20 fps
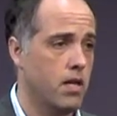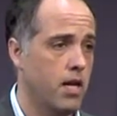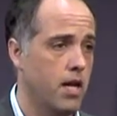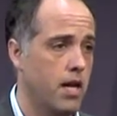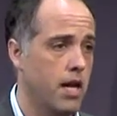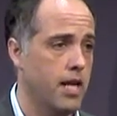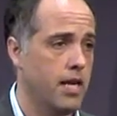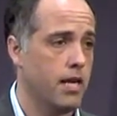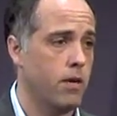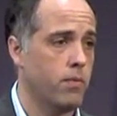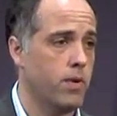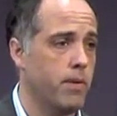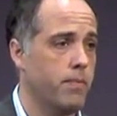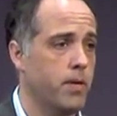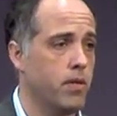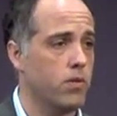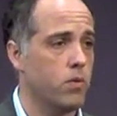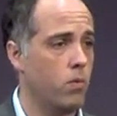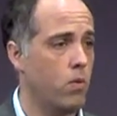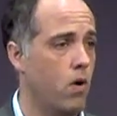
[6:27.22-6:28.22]
And he
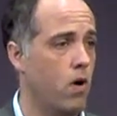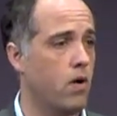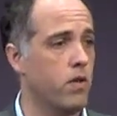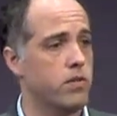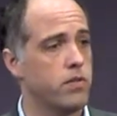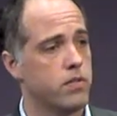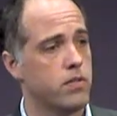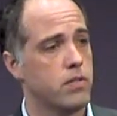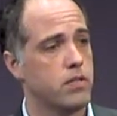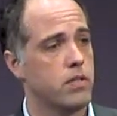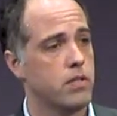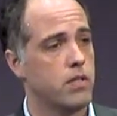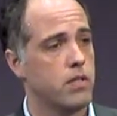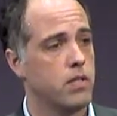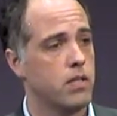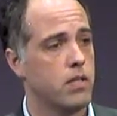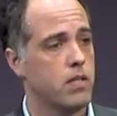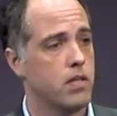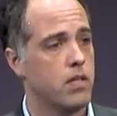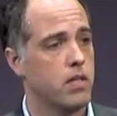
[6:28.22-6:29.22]
rebuilt the walls,
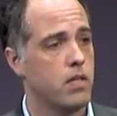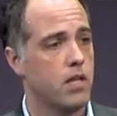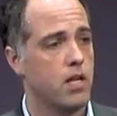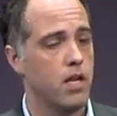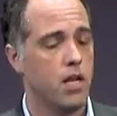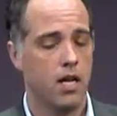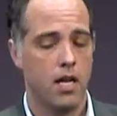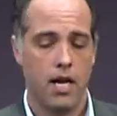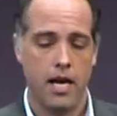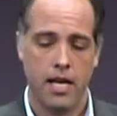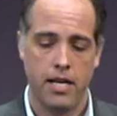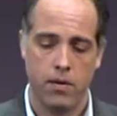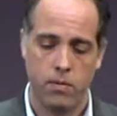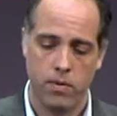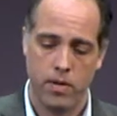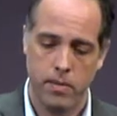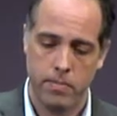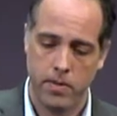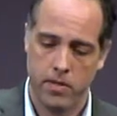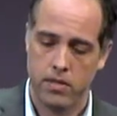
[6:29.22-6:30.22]
and he
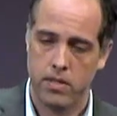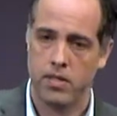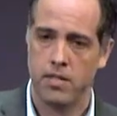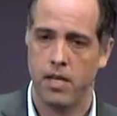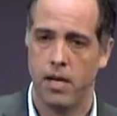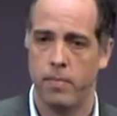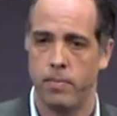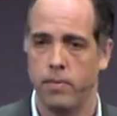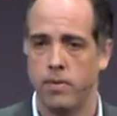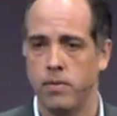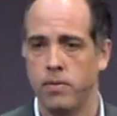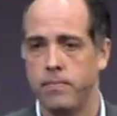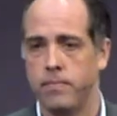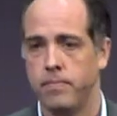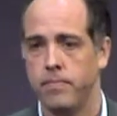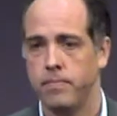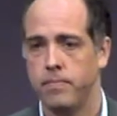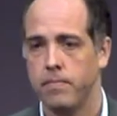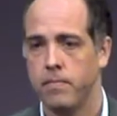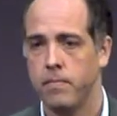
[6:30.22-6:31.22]
rebuilt the temple,
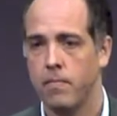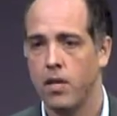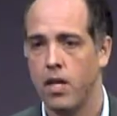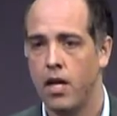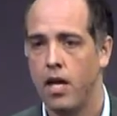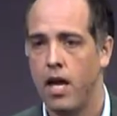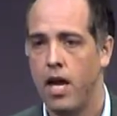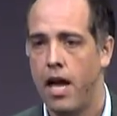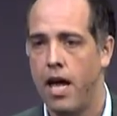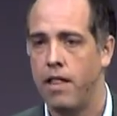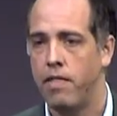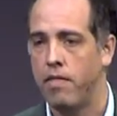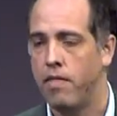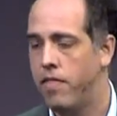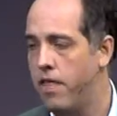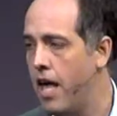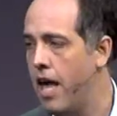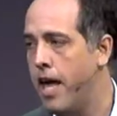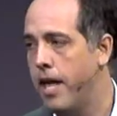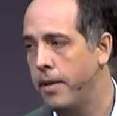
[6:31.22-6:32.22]
and
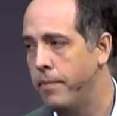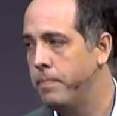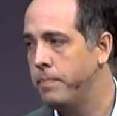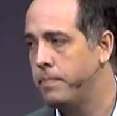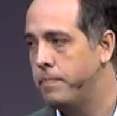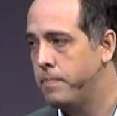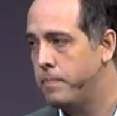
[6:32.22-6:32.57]
then,